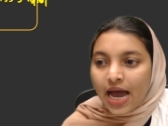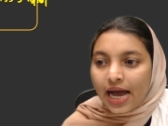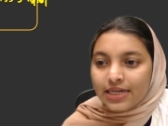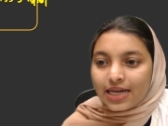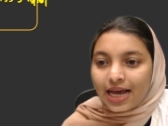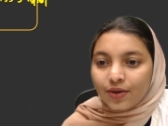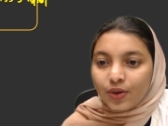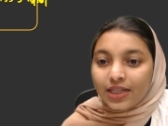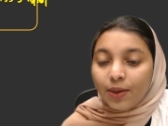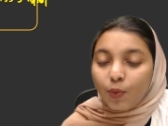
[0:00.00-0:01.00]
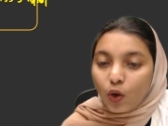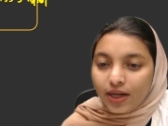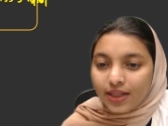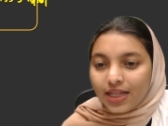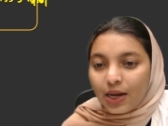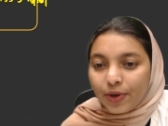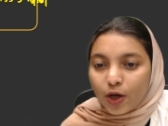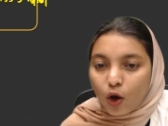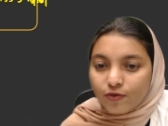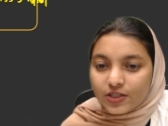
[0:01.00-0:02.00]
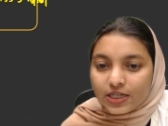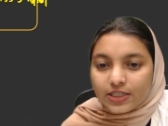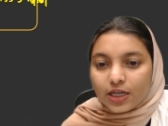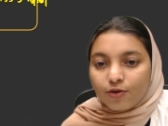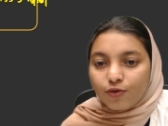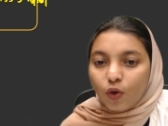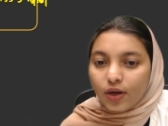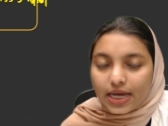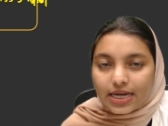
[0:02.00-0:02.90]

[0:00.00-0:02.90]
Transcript: And calculate the bond enthalpy of CCl4